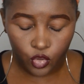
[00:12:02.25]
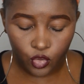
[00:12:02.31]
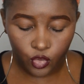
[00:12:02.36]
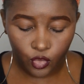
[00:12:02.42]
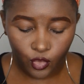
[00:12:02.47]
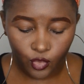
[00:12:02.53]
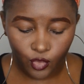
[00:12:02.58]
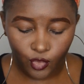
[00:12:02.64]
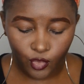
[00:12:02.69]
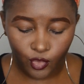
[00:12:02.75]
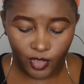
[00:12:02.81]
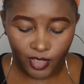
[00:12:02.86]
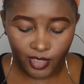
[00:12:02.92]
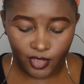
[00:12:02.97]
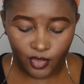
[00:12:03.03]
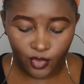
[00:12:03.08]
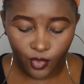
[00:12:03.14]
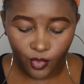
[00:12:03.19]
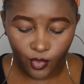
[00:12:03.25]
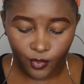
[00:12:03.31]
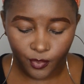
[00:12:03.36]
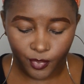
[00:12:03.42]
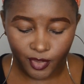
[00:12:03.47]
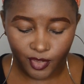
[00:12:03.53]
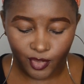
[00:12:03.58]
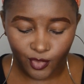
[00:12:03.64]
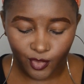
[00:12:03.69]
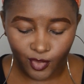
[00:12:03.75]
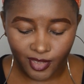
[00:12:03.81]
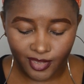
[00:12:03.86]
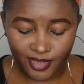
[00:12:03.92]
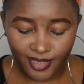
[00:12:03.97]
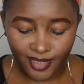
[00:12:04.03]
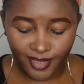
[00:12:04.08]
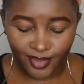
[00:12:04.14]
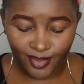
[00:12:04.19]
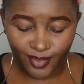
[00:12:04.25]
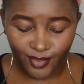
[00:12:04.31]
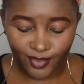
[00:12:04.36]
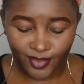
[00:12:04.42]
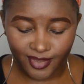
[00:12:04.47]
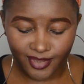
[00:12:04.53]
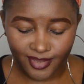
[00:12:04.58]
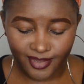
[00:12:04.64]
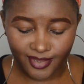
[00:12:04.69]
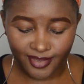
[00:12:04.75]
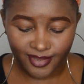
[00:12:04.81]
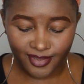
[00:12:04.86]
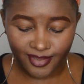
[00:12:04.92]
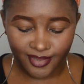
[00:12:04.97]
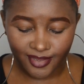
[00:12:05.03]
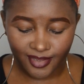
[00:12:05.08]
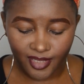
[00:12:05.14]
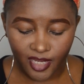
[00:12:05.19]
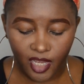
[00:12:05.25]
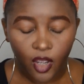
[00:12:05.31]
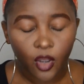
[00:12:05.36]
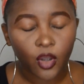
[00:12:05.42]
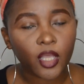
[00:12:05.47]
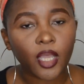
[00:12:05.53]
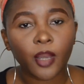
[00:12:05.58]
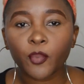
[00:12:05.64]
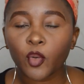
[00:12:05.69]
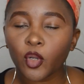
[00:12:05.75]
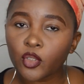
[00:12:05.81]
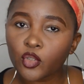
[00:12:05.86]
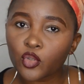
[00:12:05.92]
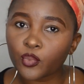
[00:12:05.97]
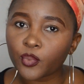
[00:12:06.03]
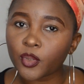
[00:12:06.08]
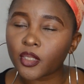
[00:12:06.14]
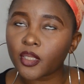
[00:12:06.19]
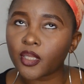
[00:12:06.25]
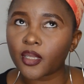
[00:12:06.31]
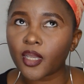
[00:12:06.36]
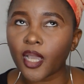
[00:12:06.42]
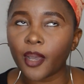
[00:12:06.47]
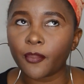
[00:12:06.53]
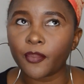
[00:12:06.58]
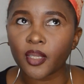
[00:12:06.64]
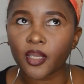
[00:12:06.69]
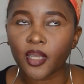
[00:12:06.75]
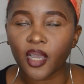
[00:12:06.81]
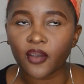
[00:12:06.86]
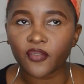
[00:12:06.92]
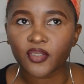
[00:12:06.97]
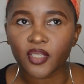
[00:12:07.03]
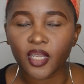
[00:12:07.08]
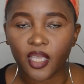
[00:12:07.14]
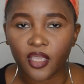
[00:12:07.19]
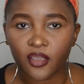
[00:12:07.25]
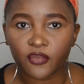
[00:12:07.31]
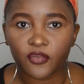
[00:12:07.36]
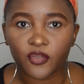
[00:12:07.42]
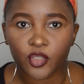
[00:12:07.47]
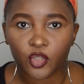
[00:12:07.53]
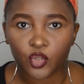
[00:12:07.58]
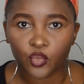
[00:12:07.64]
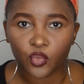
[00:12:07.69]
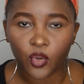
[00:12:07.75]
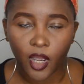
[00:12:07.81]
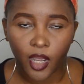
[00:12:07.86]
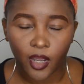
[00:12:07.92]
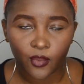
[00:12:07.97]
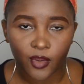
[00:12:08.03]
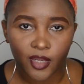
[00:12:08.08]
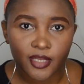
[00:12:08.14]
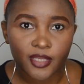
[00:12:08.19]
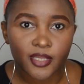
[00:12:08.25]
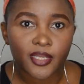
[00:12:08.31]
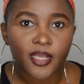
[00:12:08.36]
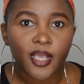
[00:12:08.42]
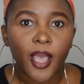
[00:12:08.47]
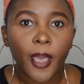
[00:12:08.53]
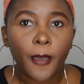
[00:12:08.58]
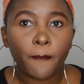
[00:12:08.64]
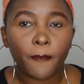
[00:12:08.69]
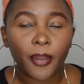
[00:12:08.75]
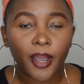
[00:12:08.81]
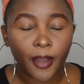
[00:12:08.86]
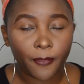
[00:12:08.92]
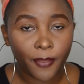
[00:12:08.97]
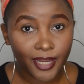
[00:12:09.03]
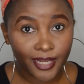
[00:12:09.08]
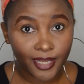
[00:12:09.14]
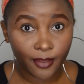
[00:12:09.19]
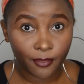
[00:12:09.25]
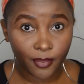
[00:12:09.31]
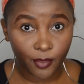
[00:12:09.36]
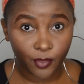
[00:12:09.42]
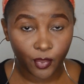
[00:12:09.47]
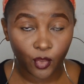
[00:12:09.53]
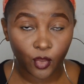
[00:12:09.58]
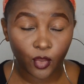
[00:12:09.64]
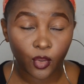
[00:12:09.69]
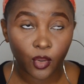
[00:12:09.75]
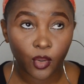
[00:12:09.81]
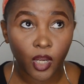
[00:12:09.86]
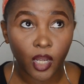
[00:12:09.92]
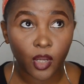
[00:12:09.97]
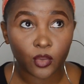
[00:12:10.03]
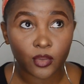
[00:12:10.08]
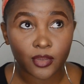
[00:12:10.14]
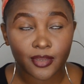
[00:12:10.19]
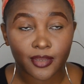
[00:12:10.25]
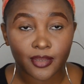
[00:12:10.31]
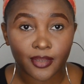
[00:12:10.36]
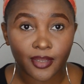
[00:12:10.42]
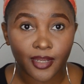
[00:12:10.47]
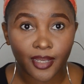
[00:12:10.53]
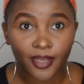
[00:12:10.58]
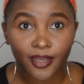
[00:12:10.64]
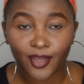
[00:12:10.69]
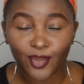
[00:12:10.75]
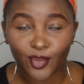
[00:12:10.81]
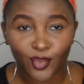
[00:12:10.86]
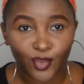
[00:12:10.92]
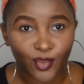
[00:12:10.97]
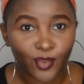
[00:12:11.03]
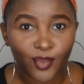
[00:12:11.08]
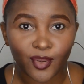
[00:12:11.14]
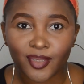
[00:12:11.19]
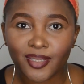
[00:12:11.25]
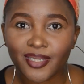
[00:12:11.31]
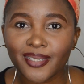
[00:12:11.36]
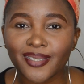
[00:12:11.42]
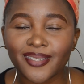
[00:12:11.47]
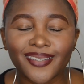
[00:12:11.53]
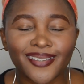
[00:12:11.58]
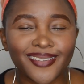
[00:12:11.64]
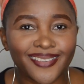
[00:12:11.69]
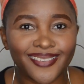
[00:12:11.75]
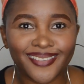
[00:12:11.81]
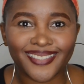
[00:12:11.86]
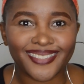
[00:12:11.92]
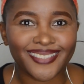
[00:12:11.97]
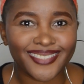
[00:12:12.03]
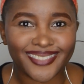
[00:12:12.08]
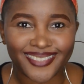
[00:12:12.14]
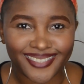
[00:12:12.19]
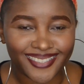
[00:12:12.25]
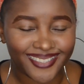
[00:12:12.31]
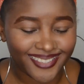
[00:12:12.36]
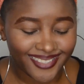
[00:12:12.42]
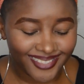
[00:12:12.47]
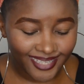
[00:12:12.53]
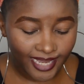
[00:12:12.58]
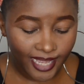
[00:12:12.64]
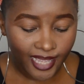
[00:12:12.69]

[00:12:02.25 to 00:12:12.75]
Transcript: So let's hope it's gonna turn out. Okay, I'm going to be coming after every 2 hours. Mpaka pale ambapo I'll see like, you know what, this is it.